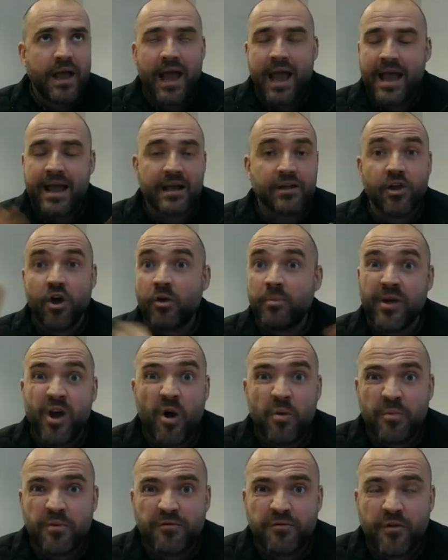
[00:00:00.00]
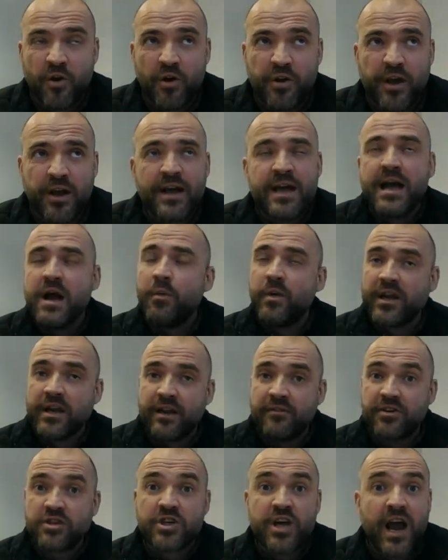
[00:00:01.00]
It'll all be open for you. We can
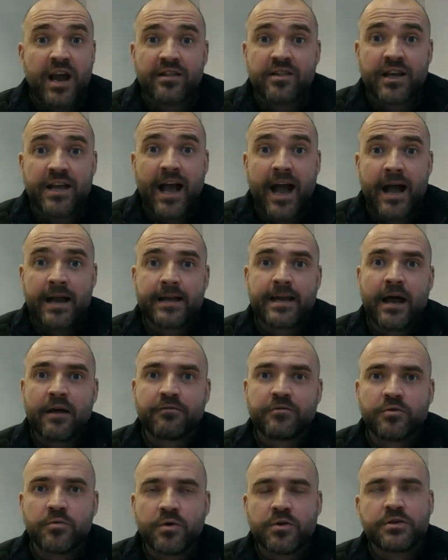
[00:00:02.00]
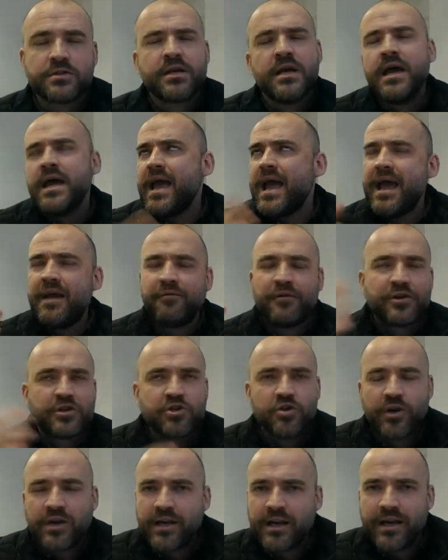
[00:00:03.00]
have a chat in the garden afterwards. If it's
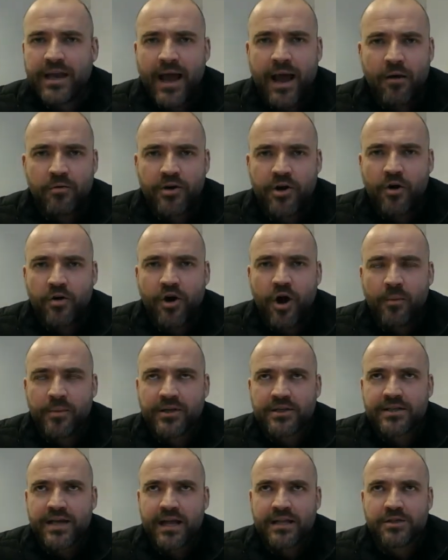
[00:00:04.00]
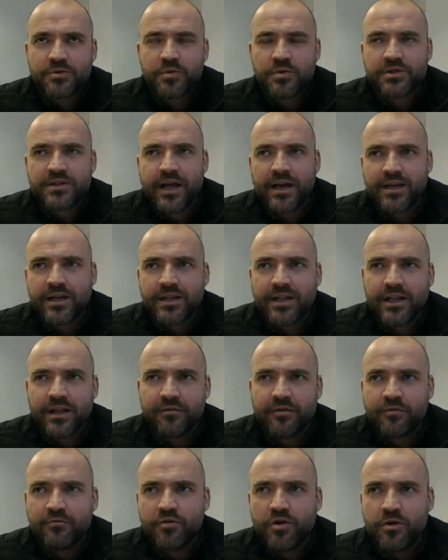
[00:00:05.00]
chucking it down, common sense, we'll stand in the
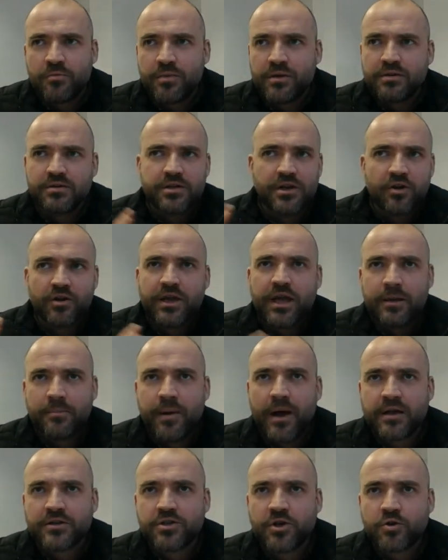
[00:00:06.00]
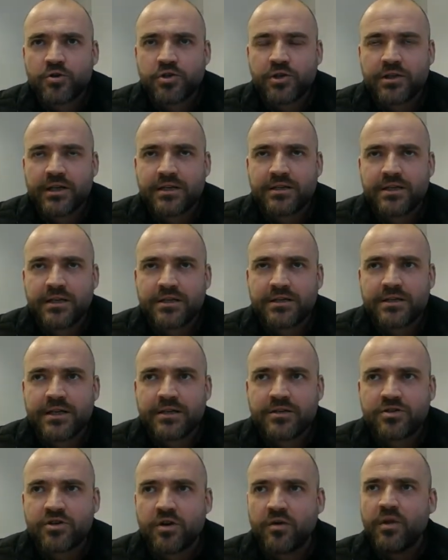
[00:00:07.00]
living room, but keep our social
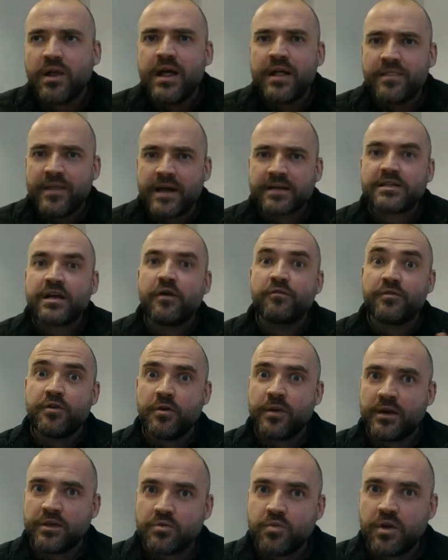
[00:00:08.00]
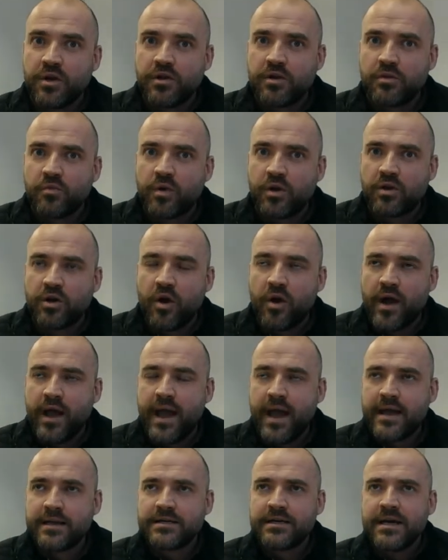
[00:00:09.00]
distancing. So that's how viewings will go
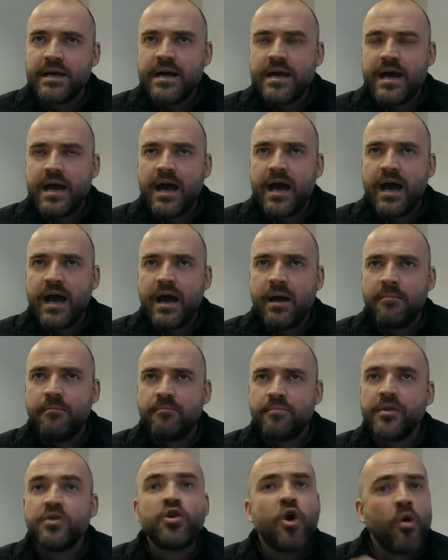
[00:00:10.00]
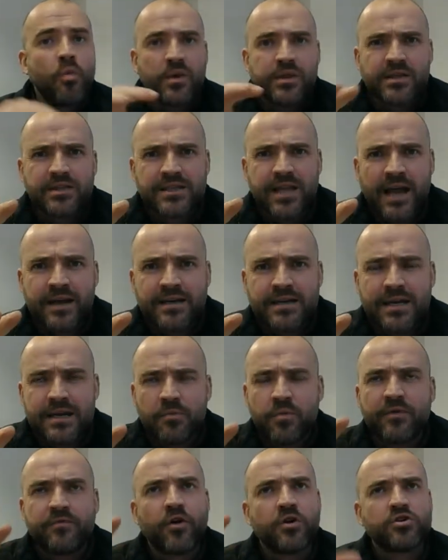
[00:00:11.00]
ahead. Notwithstanding,
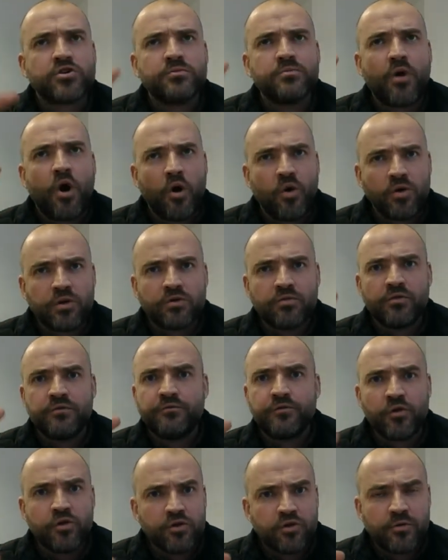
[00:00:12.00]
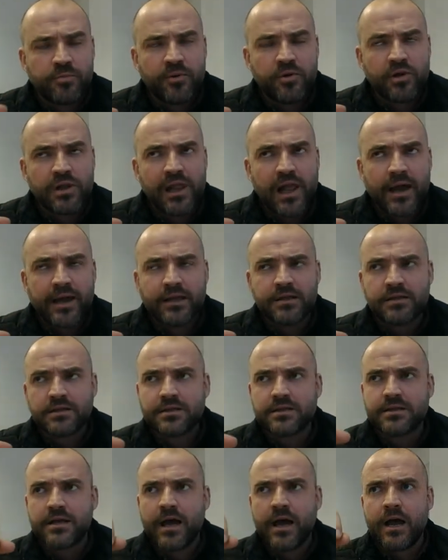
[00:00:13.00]
we've got some older and vulnerable
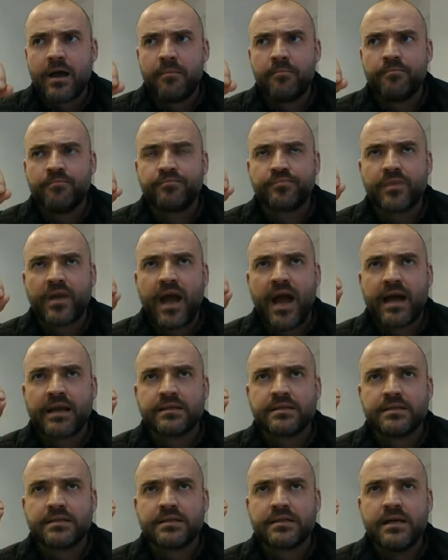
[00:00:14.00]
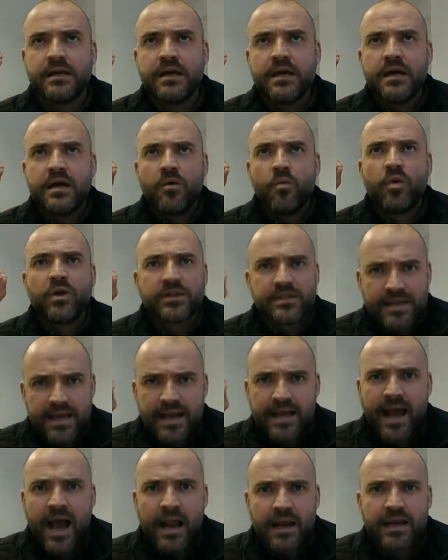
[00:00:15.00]
clients, and we'll
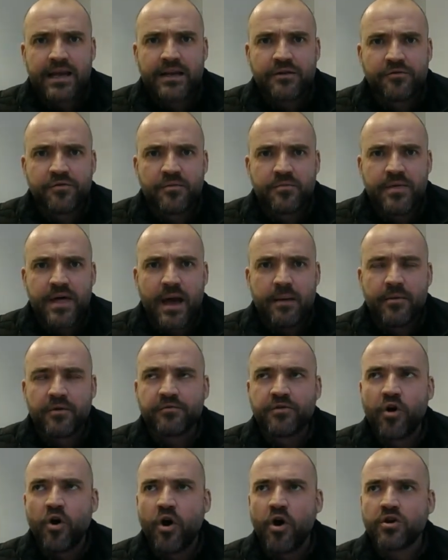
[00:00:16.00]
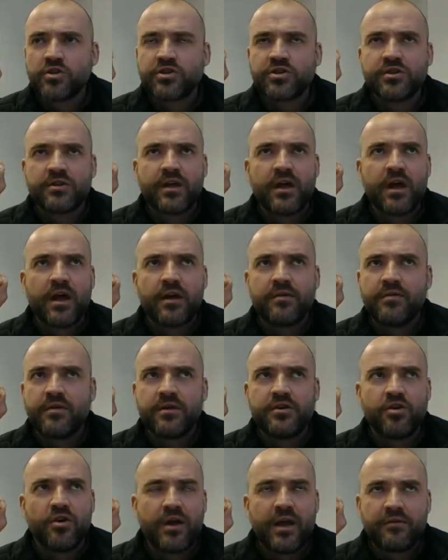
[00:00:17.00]
take our lead from them. Of course,
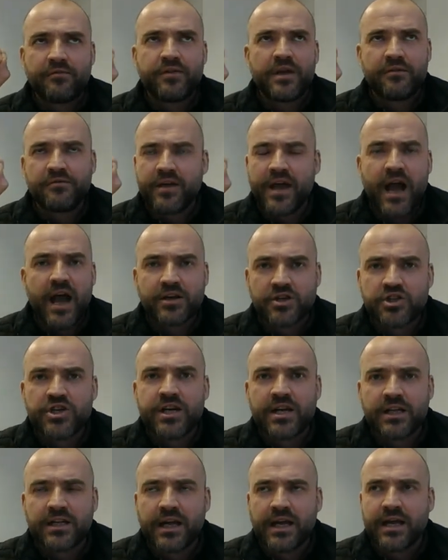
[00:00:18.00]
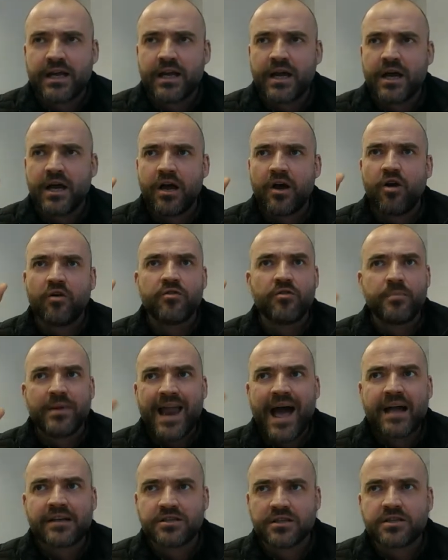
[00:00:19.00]
if they are shielding or they've been
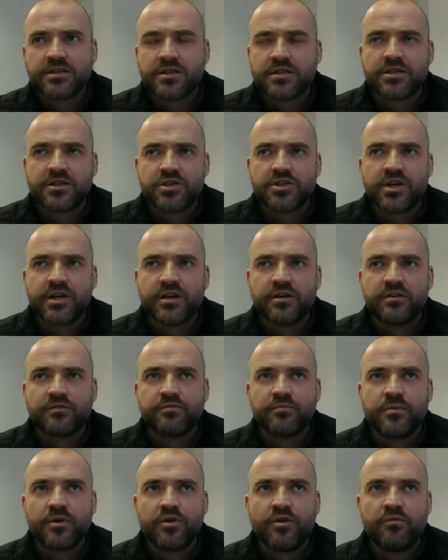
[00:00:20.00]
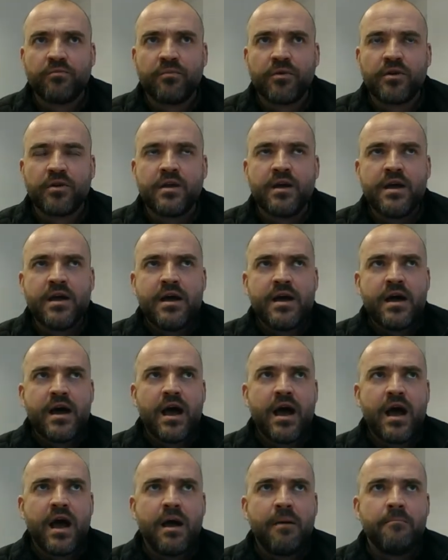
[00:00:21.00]
asked to shield from the government,
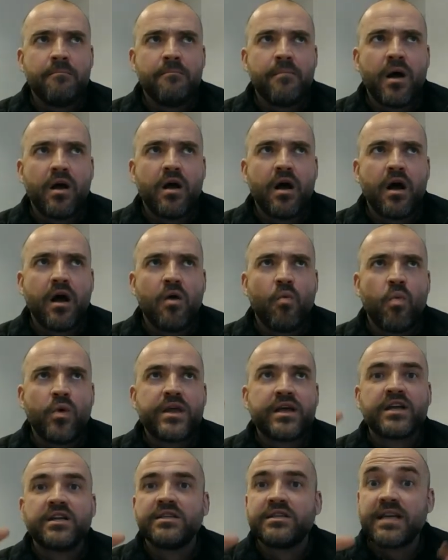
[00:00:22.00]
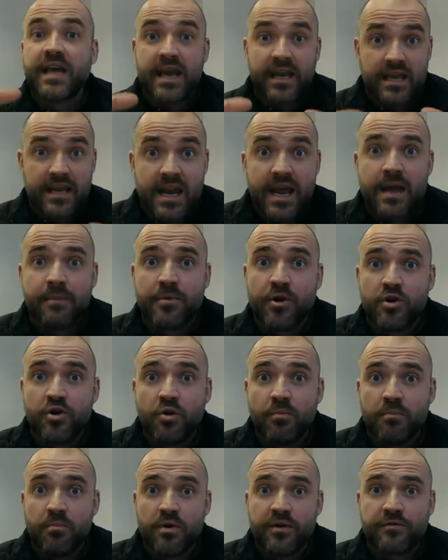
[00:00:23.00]
we can take your name and
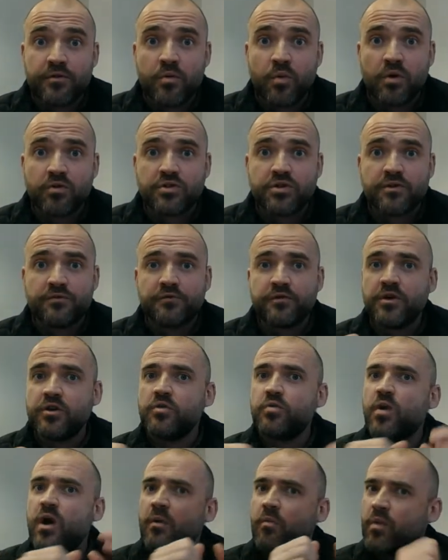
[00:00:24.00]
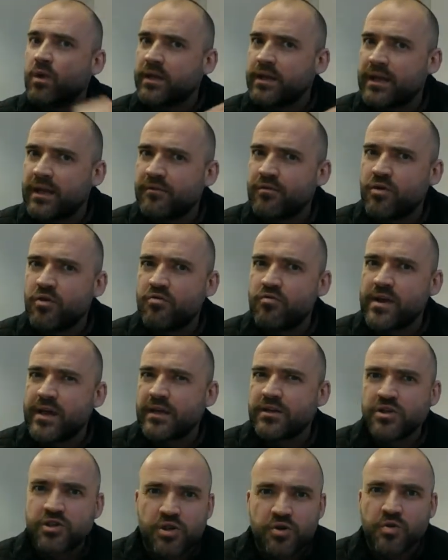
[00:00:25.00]
number if you want to view, and we can give you a ring
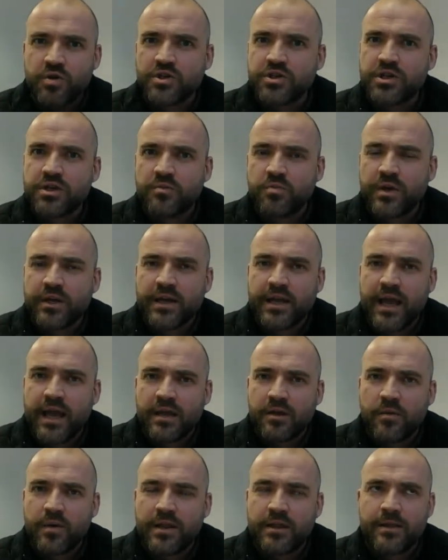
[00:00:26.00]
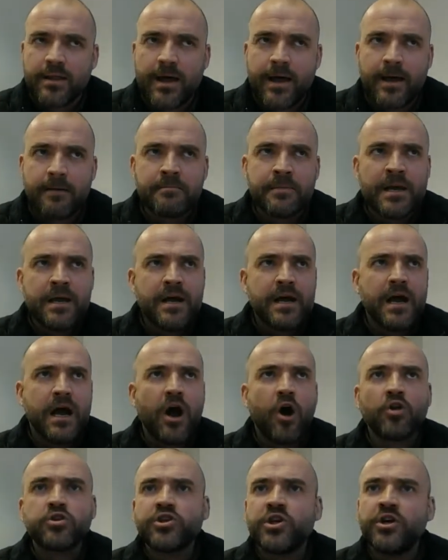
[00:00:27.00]
as soon as we can get you in there.
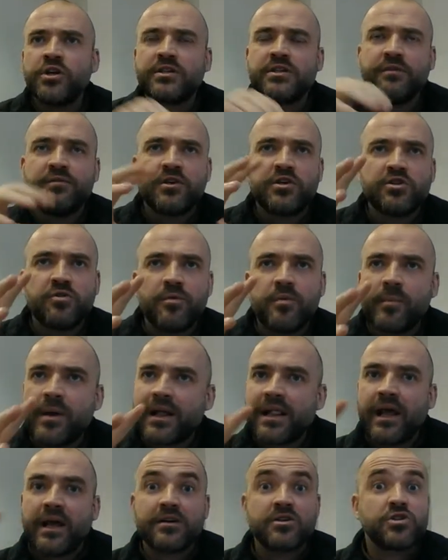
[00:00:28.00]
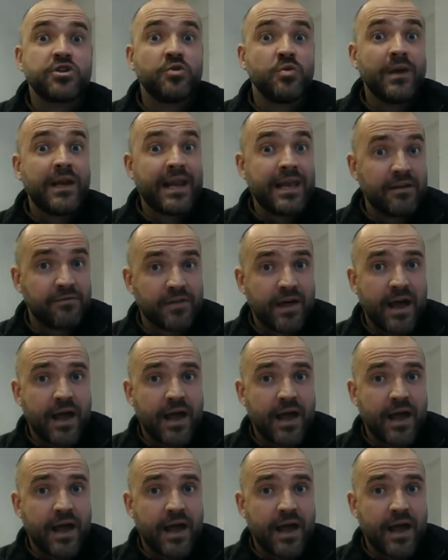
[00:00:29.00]
Alternatively, some of my clients do leave the